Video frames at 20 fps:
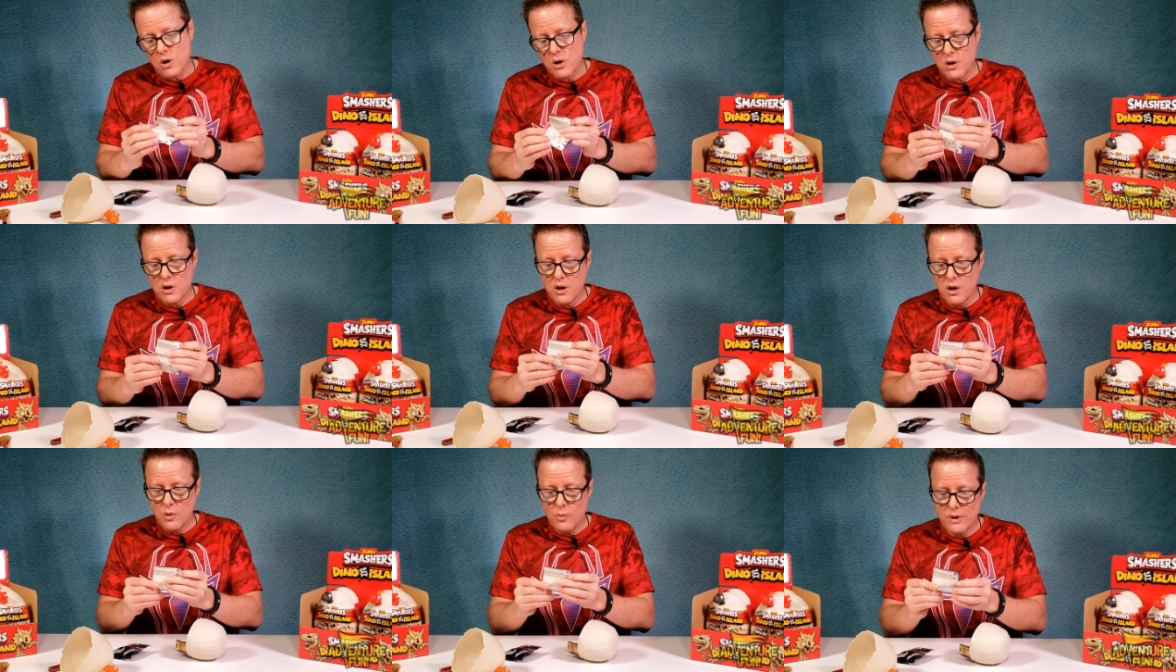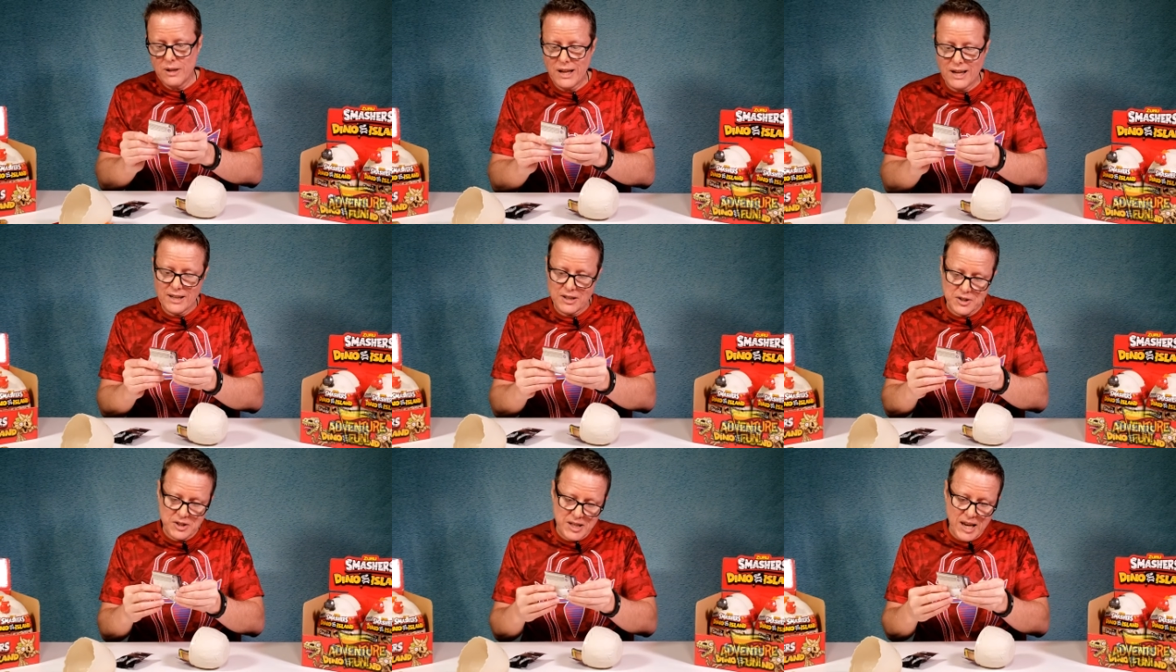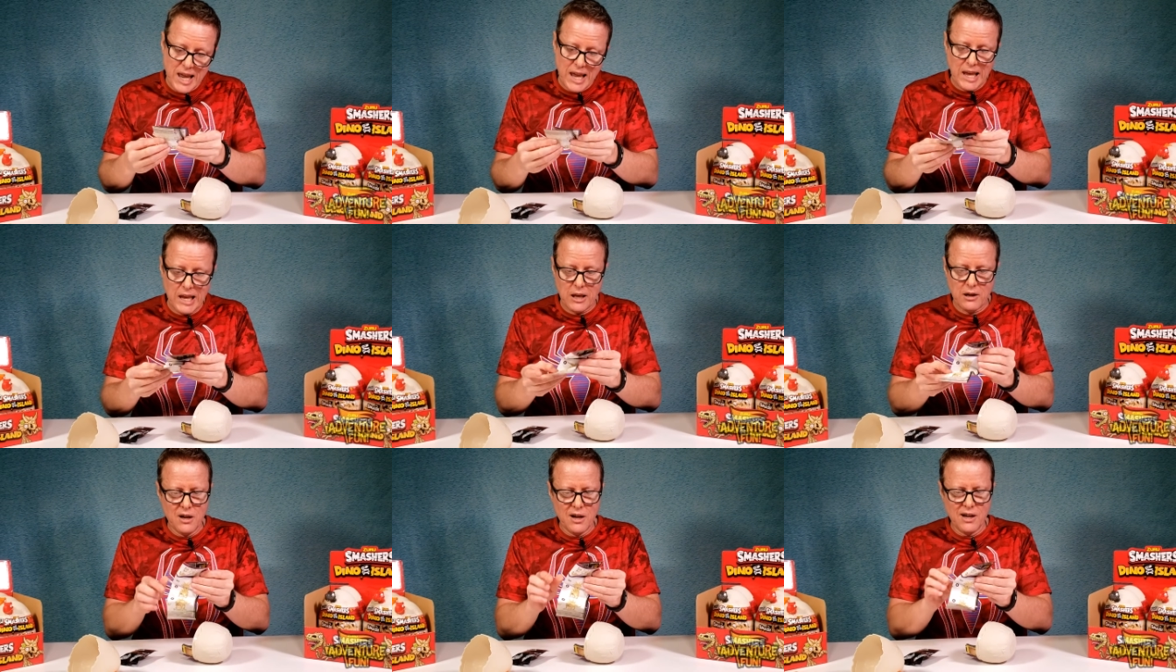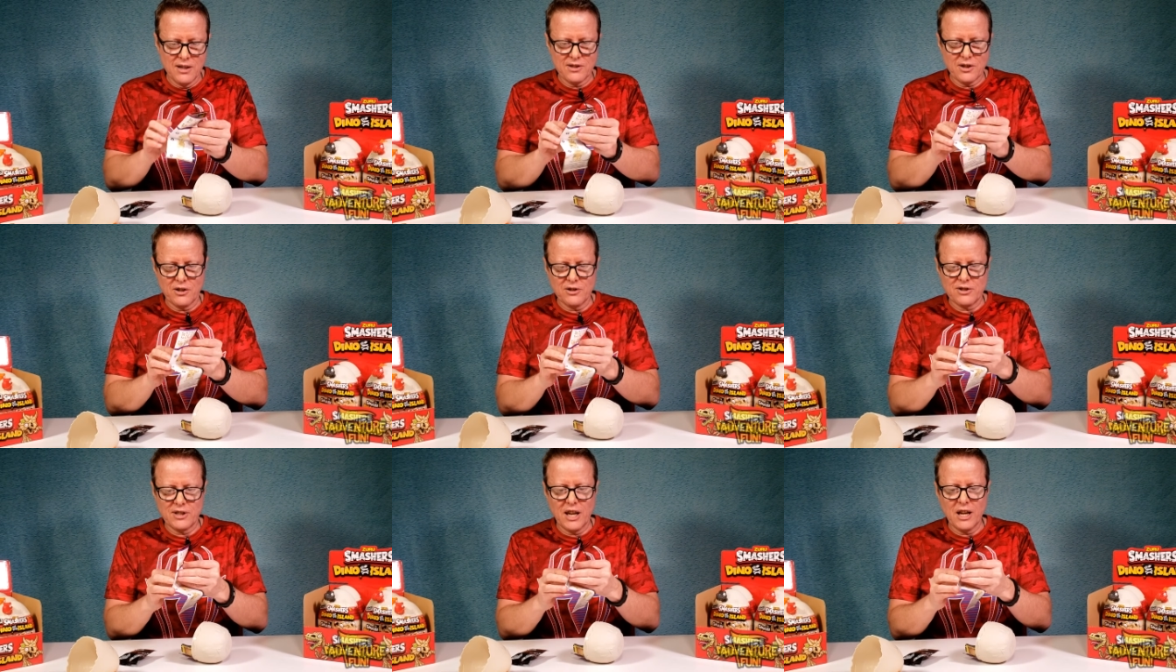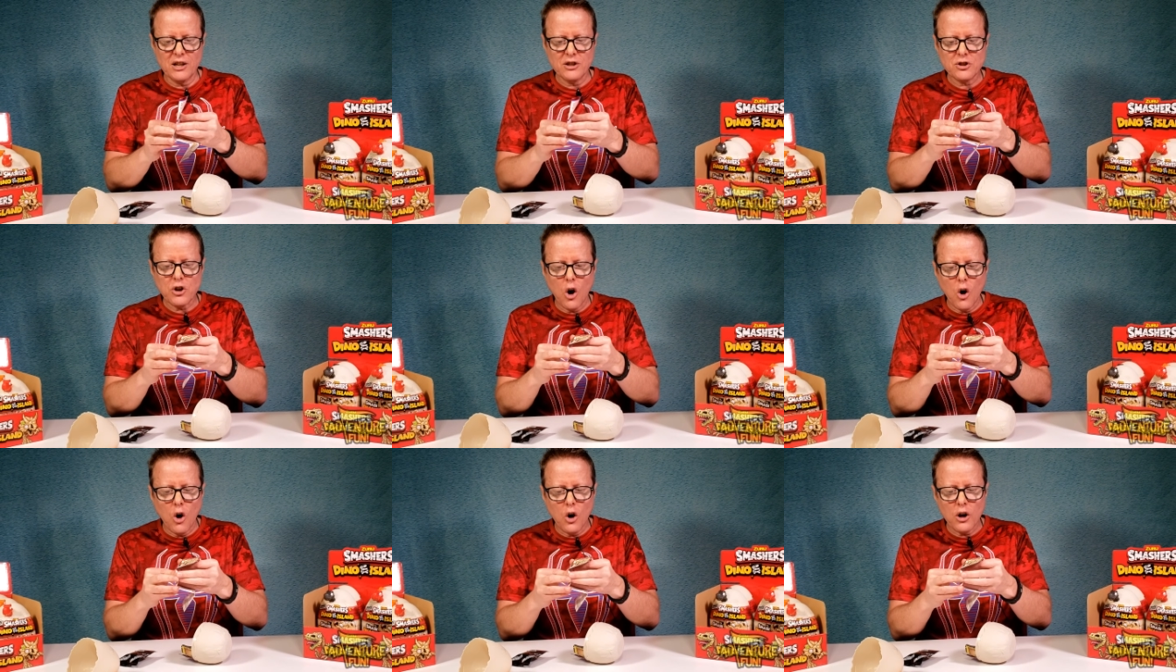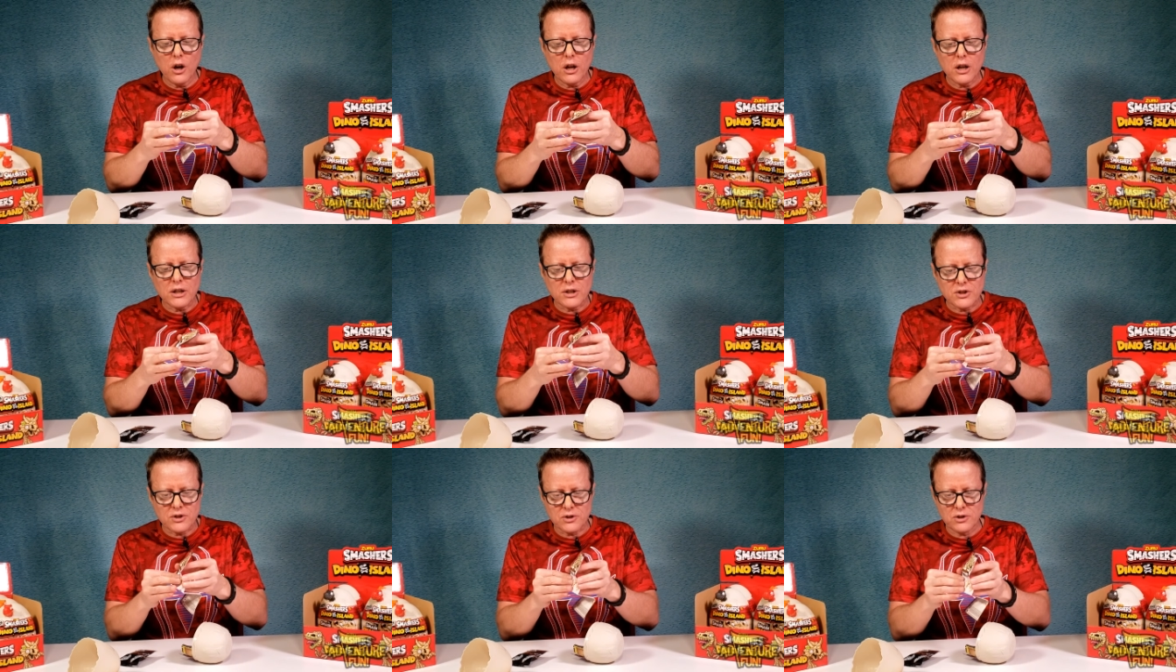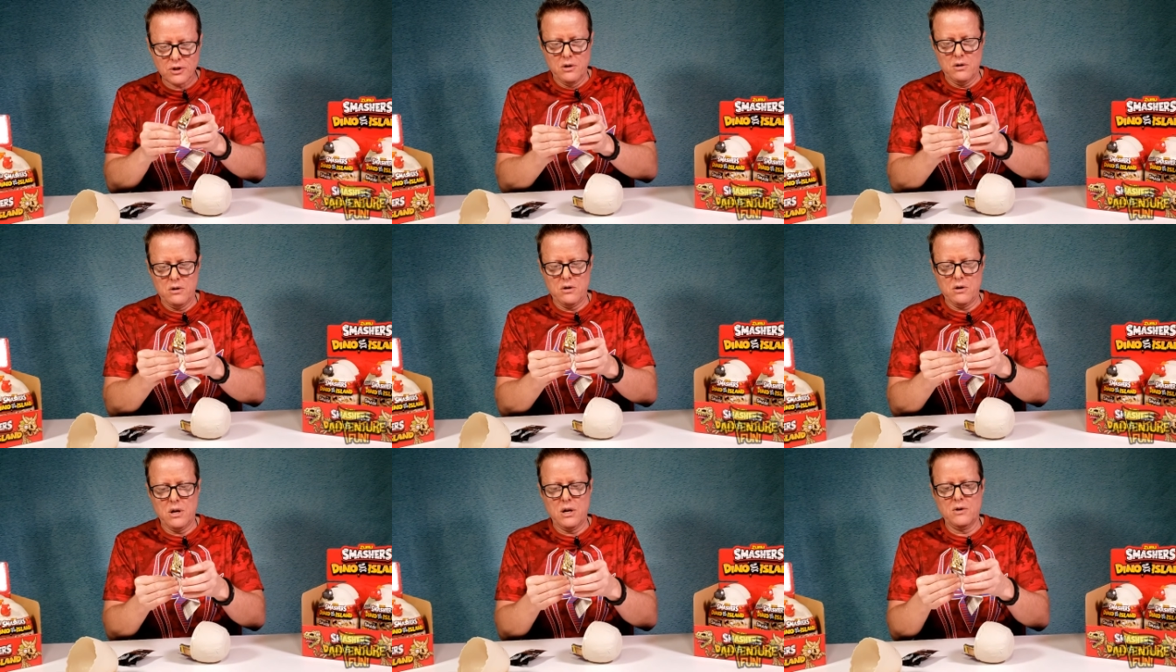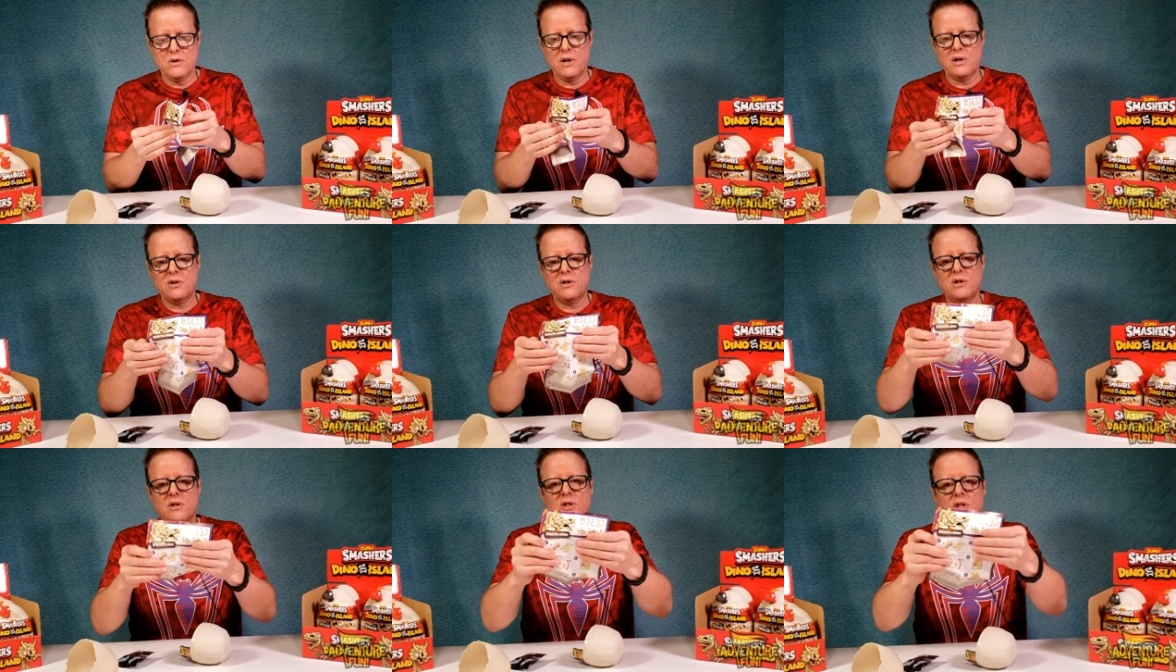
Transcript: Uh, we like steak. It's our Steakhouse Horas. Here, guys, you gotta see the